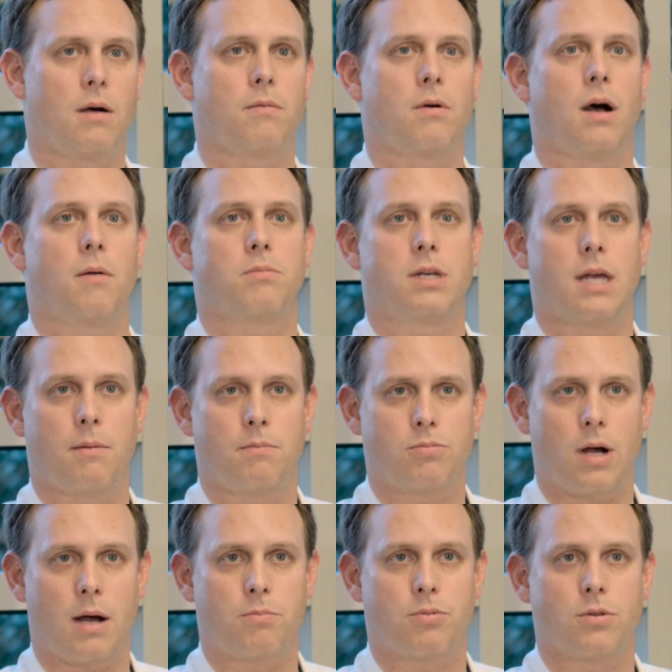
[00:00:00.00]
upkept
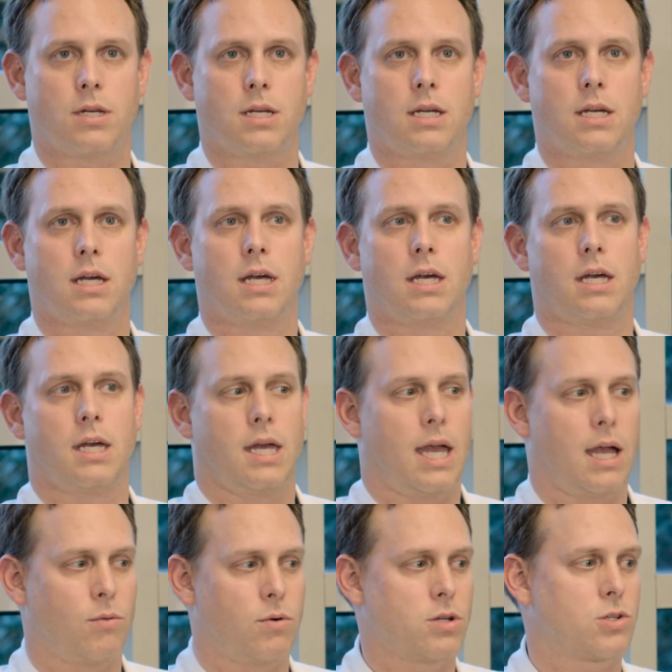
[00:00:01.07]
properly,
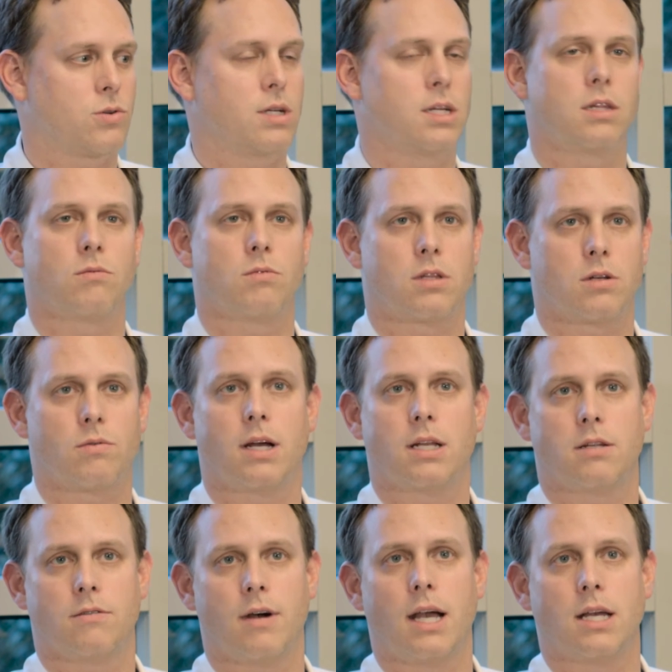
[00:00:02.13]
and we're treating them with the right
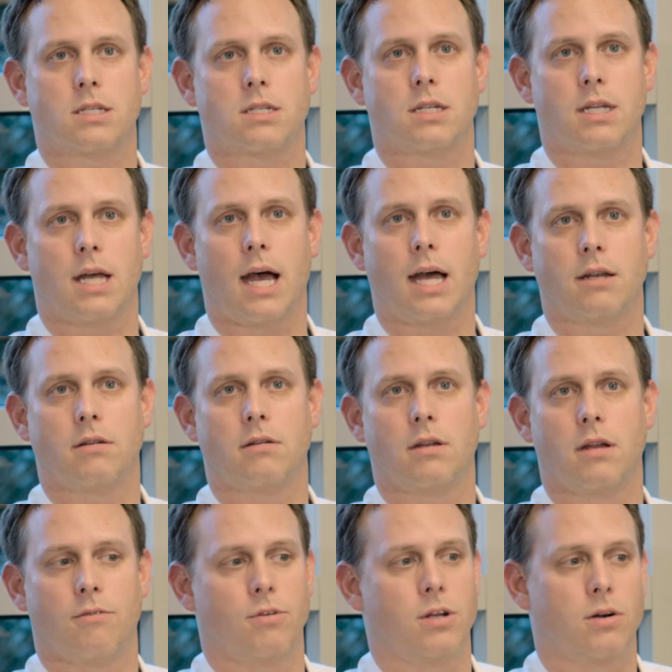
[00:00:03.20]
device. And not,
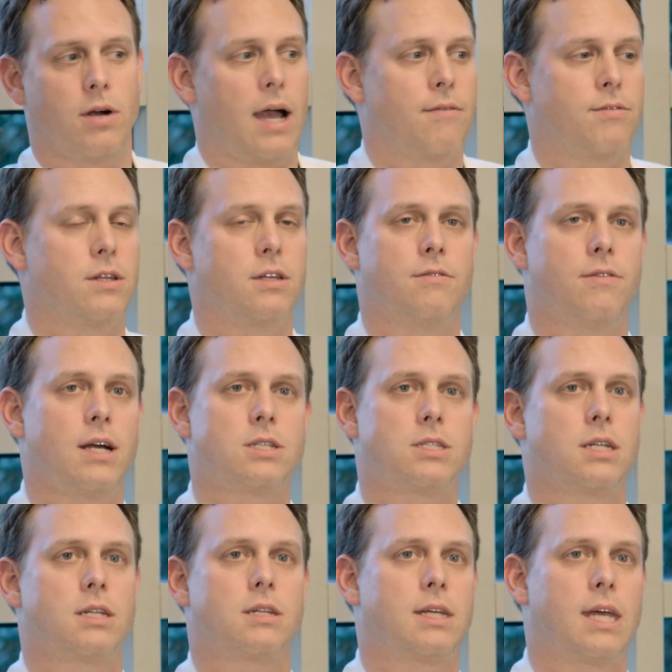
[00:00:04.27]
if we don't have the device
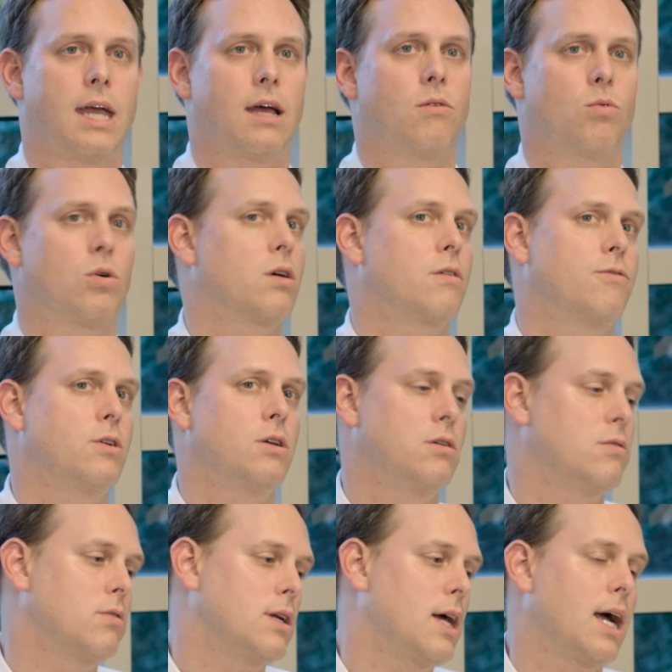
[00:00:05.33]
that can't work for you,
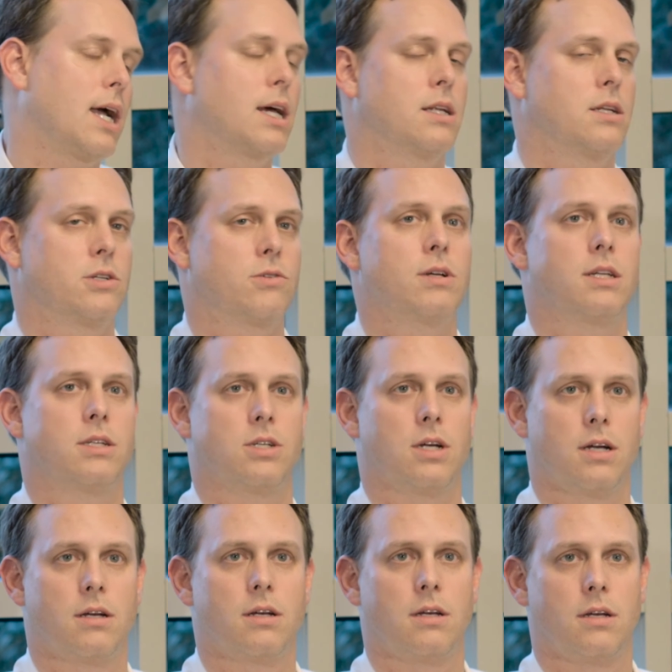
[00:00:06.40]
we're not going to treat you.
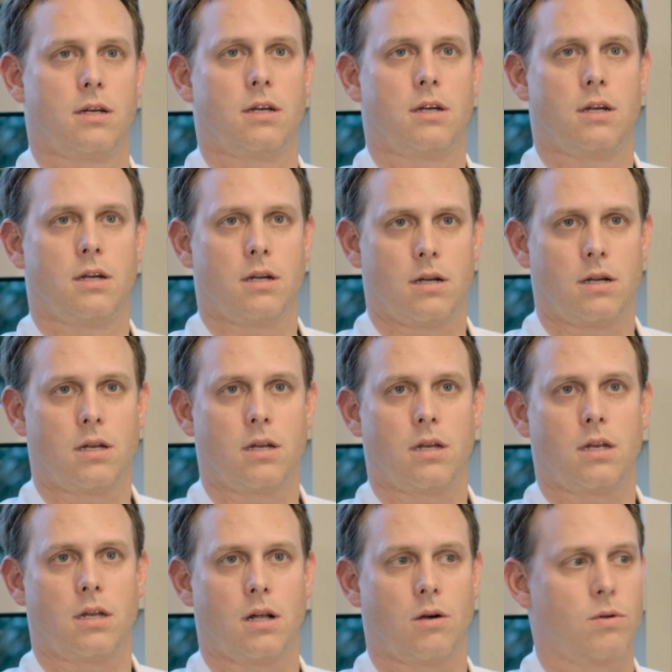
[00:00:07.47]

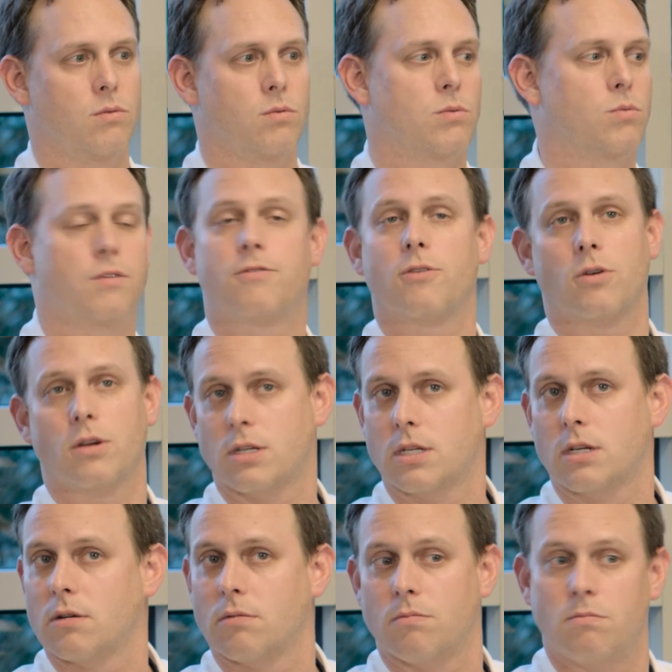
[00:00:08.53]
We would refer you
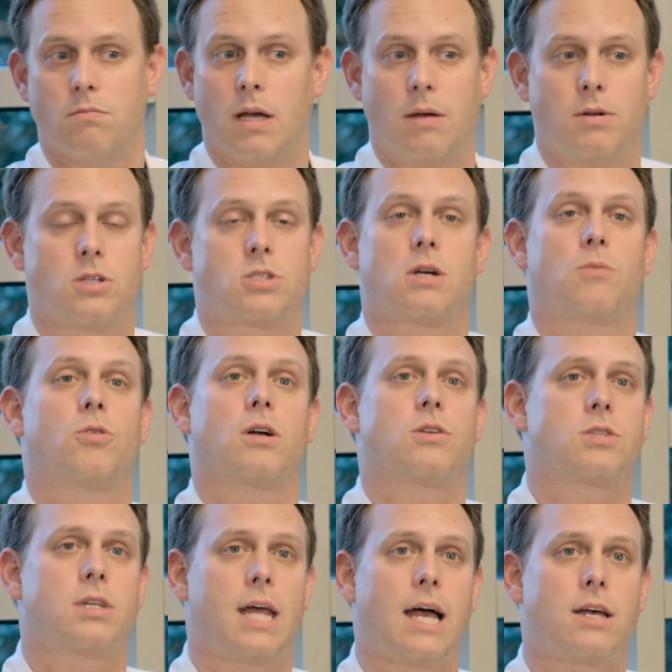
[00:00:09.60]
to maybe somewhere
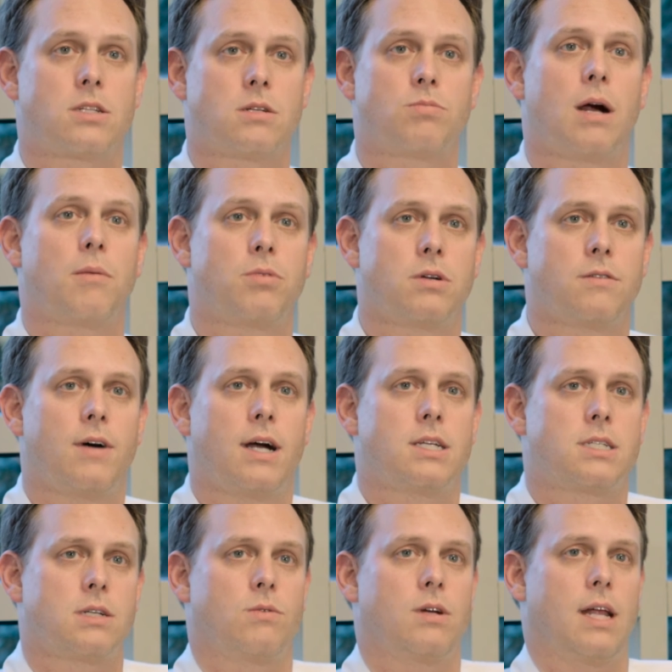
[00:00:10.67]
else that has the proper
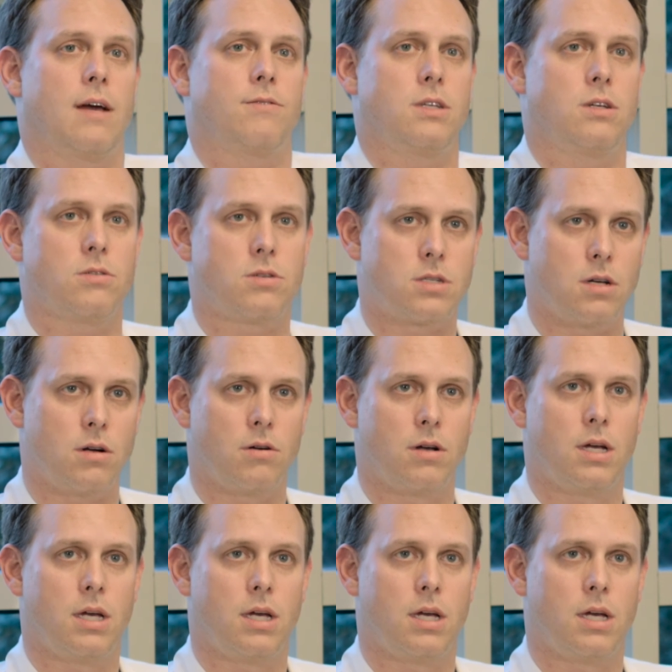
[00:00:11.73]
device that we'd have to use. So